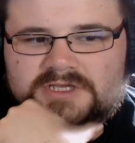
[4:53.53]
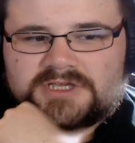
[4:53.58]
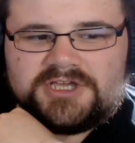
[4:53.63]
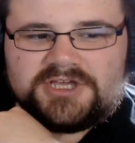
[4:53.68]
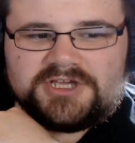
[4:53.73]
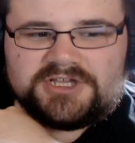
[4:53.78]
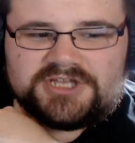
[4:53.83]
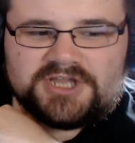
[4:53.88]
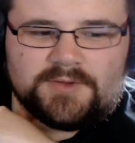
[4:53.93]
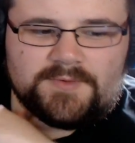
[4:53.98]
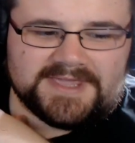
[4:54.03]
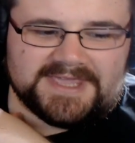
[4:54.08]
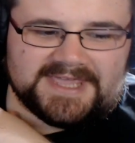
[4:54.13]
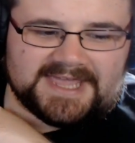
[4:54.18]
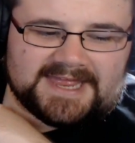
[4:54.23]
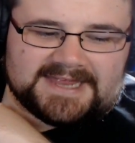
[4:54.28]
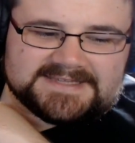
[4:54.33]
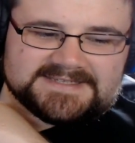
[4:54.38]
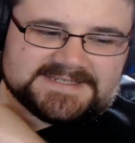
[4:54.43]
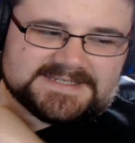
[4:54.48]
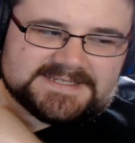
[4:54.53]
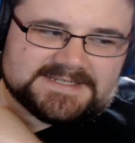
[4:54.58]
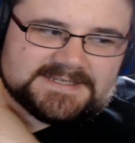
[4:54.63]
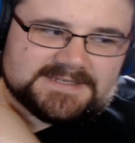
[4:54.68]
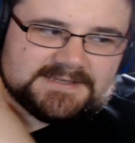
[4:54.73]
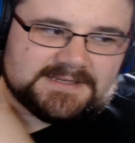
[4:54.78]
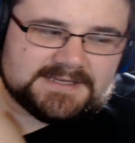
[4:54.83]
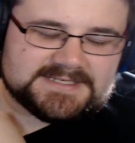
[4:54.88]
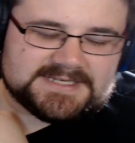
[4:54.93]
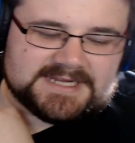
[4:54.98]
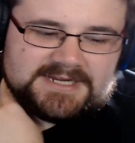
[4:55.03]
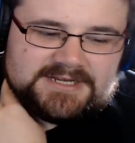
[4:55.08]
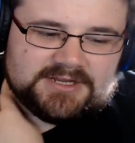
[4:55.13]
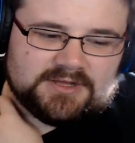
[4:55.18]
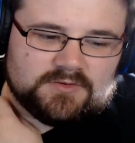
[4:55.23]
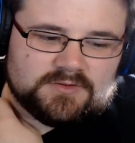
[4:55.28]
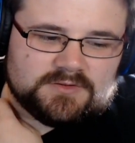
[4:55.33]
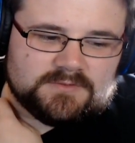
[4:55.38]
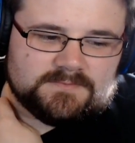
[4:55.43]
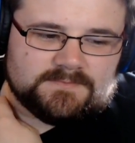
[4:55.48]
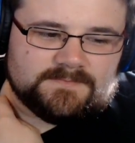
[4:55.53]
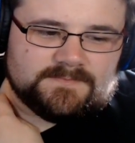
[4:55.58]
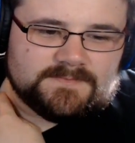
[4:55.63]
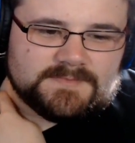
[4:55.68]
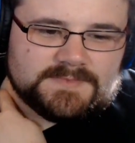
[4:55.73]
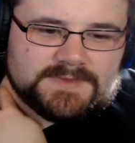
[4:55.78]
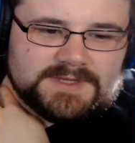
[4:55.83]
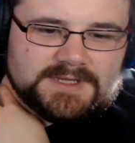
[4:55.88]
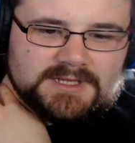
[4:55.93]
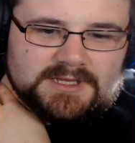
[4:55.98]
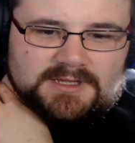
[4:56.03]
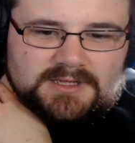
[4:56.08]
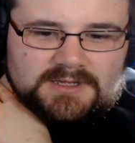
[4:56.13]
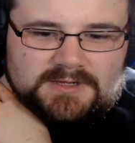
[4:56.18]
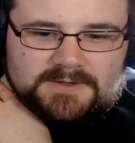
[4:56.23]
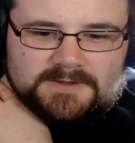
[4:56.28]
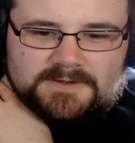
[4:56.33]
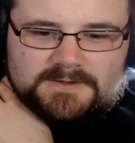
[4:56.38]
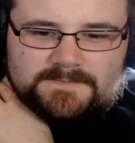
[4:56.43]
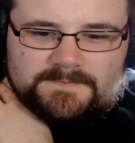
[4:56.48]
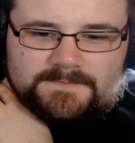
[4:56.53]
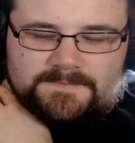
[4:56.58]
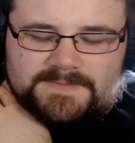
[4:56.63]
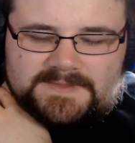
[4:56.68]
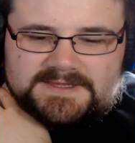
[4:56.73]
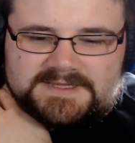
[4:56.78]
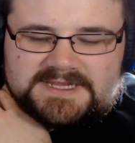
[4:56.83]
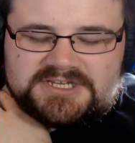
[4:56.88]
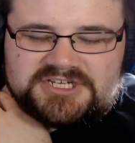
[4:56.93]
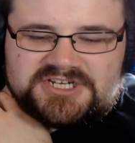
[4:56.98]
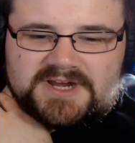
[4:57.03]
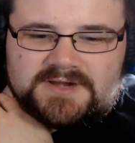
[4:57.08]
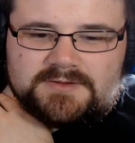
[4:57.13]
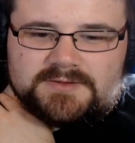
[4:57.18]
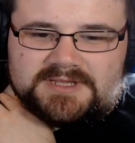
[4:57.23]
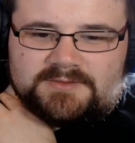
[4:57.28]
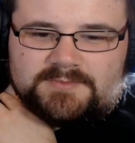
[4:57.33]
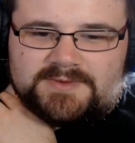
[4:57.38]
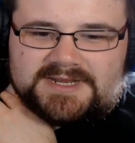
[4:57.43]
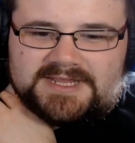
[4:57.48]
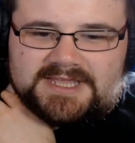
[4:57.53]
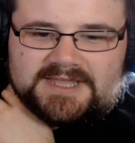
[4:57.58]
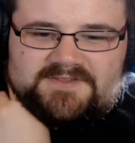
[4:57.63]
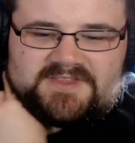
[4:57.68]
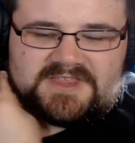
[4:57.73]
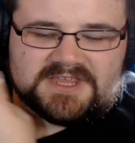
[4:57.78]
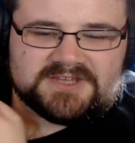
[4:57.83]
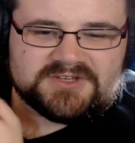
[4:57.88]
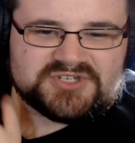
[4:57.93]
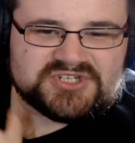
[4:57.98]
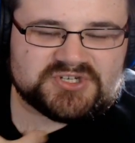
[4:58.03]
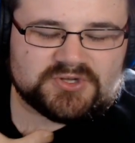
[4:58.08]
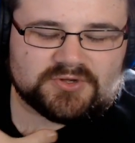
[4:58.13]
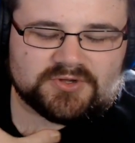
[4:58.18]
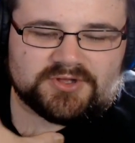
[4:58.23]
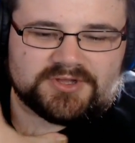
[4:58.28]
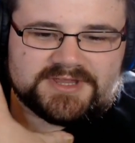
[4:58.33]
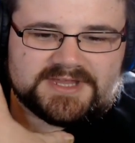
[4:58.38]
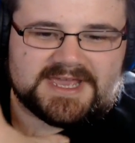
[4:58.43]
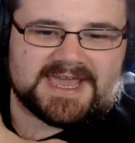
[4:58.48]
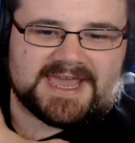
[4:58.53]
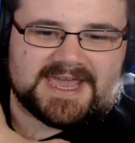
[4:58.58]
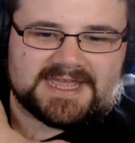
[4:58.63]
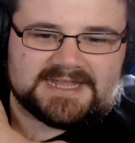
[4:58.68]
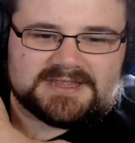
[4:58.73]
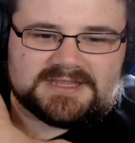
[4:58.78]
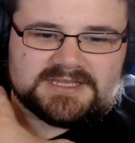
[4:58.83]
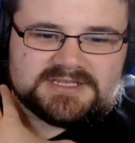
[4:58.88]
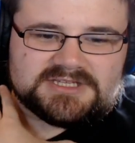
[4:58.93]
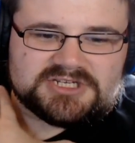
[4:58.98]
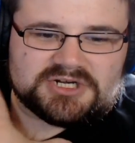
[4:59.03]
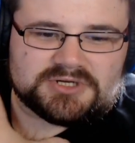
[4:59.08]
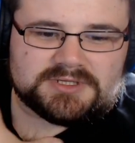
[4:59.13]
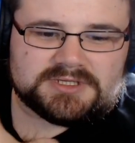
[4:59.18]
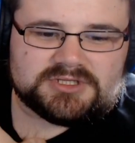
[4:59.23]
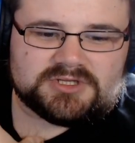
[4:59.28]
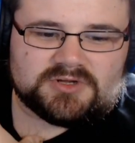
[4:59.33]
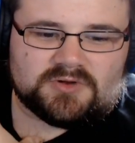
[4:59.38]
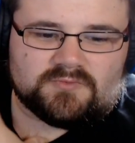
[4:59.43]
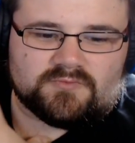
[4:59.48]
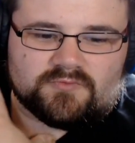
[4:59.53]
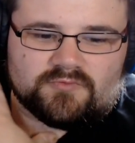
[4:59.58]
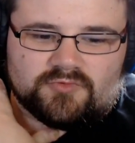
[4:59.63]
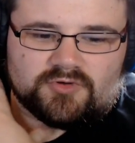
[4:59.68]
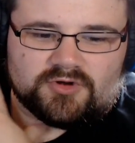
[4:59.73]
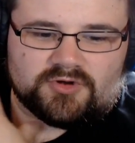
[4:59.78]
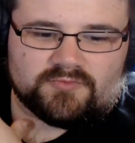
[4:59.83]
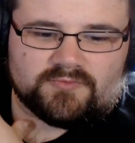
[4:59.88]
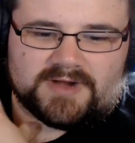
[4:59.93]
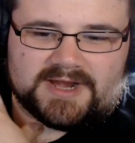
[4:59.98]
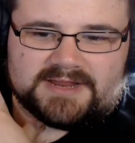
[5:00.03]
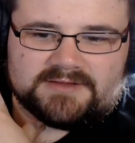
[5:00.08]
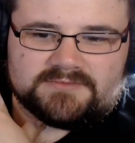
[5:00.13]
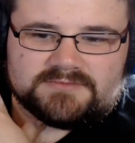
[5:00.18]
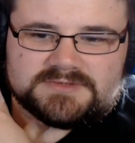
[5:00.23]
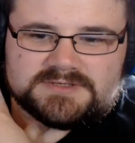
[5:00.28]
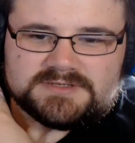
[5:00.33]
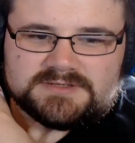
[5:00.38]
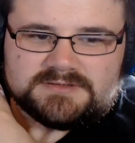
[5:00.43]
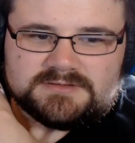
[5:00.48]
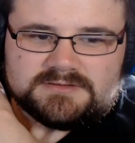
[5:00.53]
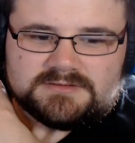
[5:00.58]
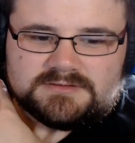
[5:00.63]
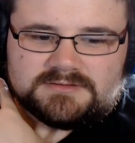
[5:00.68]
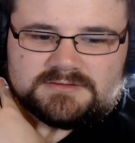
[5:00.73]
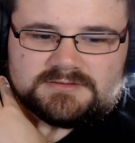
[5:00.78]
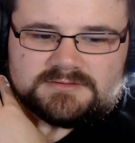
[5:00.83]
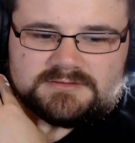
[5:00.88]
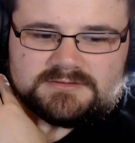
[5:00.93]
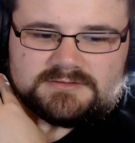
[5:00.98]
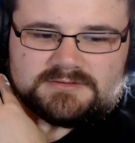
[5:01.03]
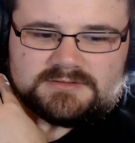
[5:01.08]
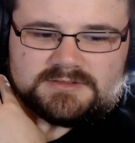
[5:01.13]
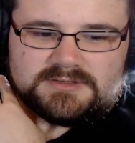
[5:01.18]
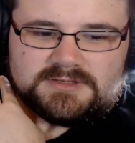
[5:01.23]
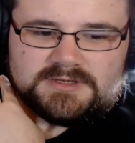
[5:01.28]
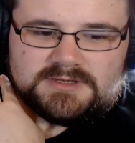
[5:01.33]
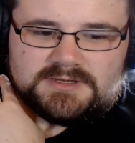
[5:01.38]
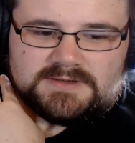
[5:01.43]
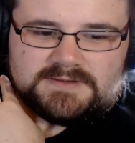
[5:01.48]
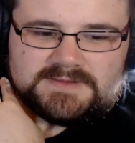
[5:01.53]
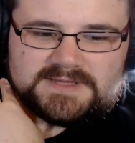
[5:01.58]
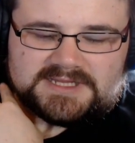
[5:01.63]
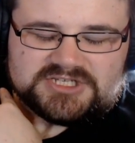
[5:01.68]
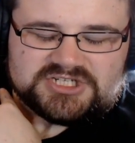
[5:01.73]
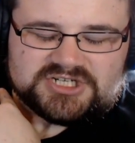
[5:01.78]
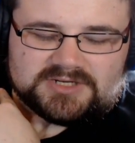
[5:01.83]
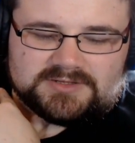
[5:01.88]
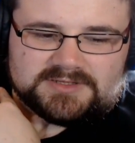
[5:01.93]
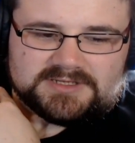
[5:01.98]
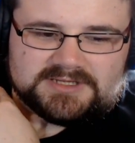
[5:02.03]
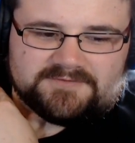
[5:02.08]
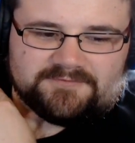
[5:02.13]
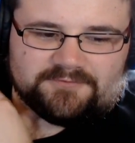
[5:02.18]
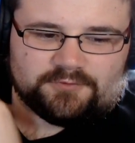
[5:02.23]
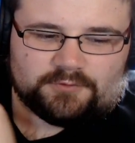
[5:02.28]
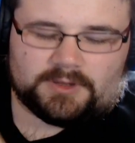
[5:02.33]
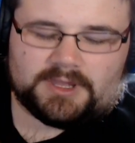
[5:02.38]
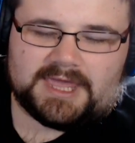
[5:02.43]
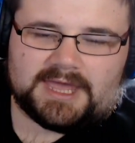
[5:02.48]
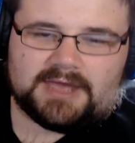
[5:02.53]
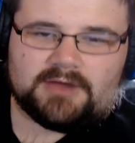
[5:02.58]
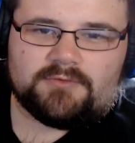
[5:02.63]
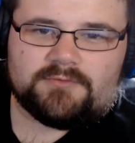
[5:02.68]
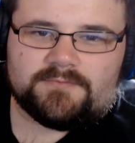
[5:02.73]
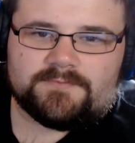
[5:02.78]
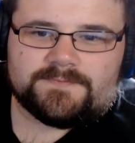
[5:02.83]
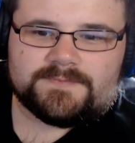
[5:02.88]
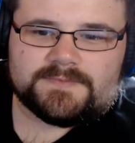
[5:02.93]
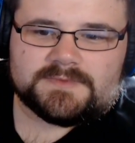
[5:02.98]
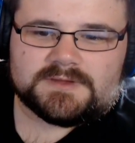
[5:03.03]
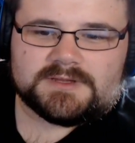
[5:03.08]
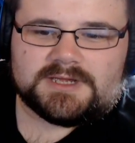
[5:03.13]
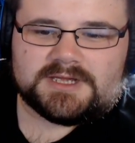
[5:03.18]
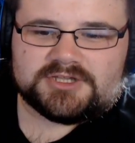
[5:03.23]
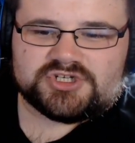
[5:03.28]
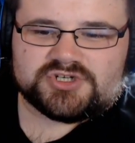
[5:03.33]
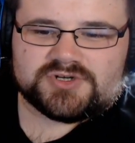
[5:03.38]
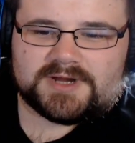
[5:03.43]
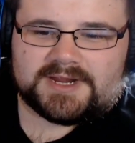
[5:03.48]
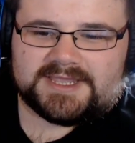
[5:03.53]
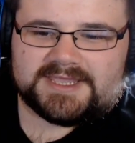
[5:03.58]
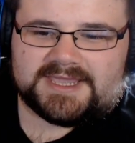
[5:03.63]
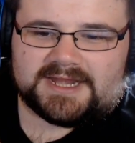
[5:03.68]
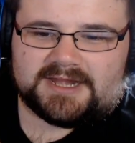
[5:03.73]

Knowing cats as I know them, they generally, when they get things stuck on their head, they generally don't run around. They generally freak out and try and get it